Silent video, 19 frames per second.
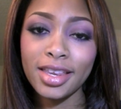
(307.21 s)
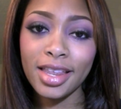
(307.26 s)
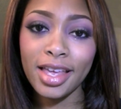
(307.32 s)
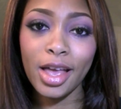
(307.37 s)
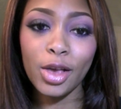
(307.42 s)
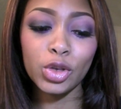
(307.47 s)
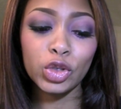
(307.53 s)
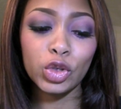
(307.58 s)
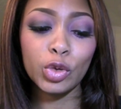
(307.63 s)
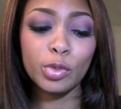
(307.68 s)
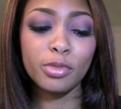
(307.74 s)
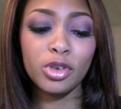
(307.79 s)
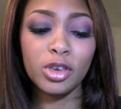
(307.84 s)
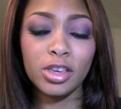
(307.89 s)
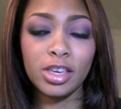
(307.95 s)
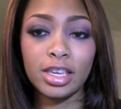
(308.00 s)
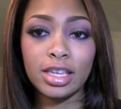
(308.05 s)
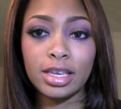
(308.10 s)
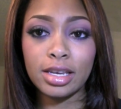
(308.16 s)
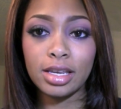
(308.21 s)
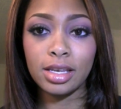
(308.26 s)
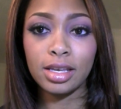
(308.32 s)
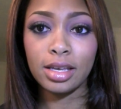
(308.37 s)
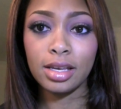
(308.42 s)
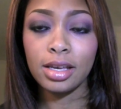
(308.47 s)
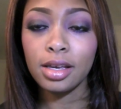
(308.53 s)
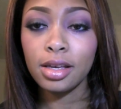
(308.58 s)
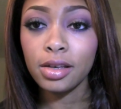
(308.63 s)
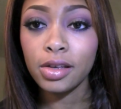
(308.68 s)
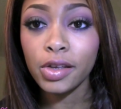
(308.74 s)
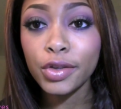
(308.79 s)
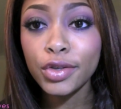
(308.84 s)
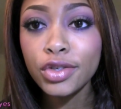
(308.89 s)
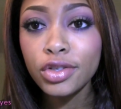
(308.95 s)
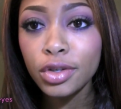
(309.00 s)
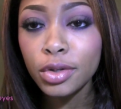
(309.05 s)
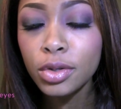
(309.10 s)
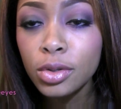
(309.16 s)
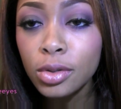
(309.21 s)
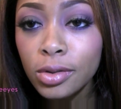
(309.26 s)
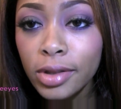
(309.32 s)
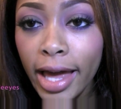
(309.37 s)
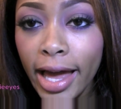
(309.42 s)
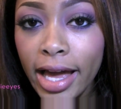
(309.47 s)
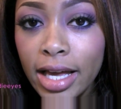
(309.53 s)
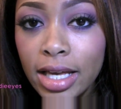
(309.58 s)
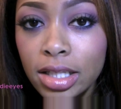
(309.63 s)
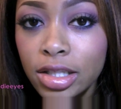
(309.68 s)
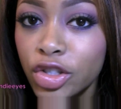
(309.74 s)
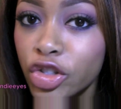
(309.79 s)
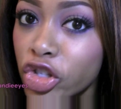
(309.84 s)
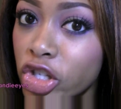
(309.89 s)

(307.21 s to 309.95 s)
I'll zoom you in and show you the eyes,